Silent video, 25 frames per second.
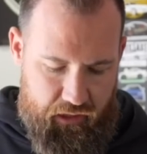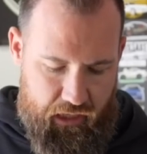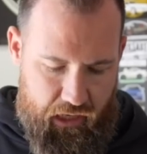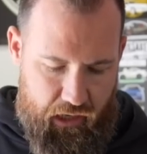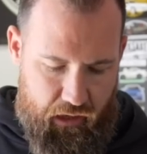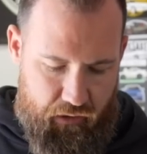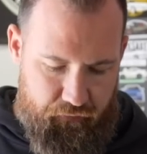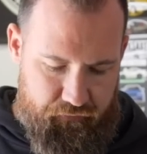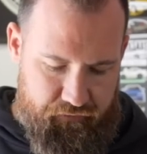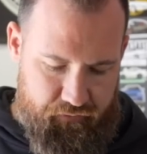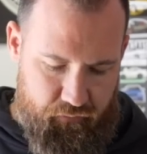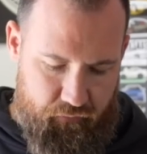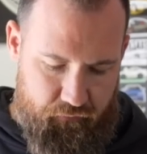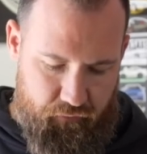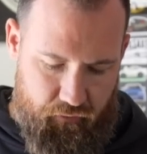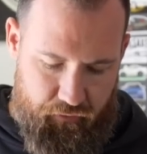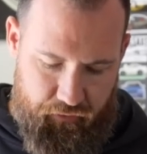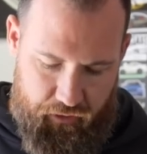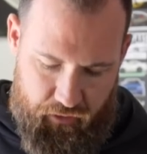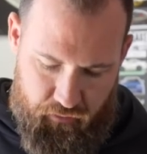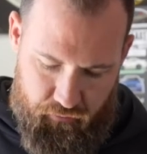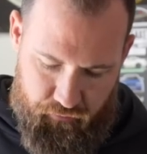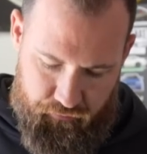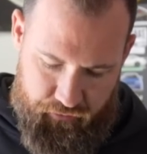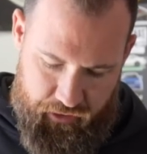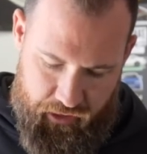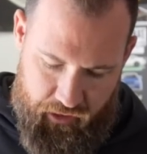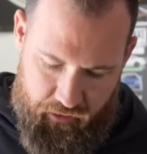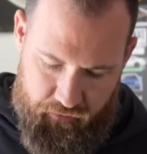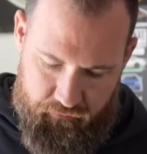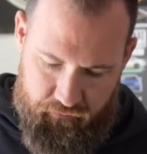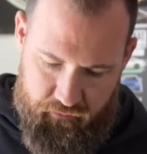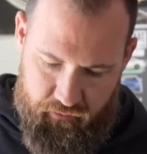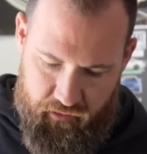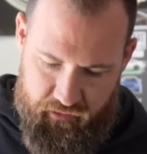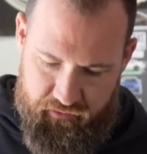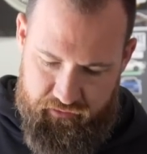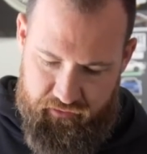So we've got that all
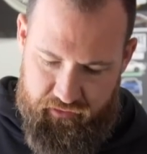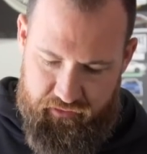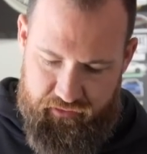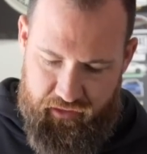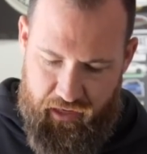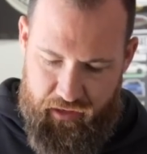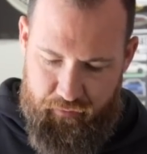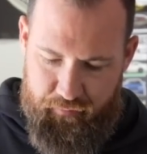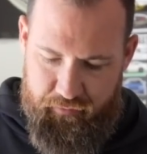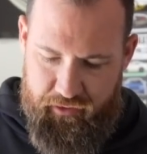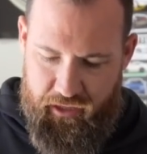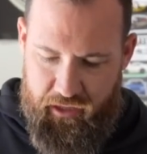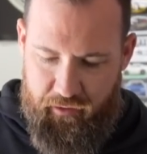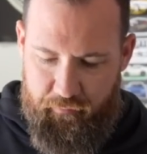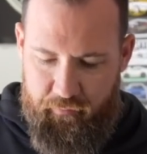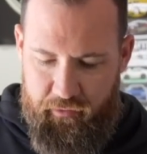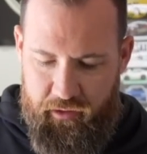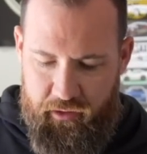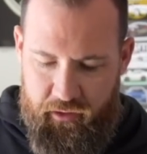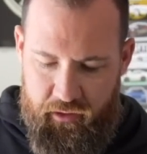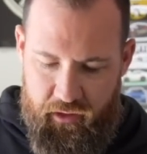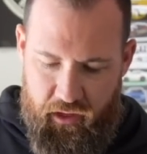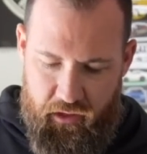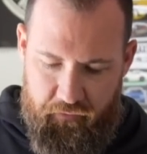now nicely taped up.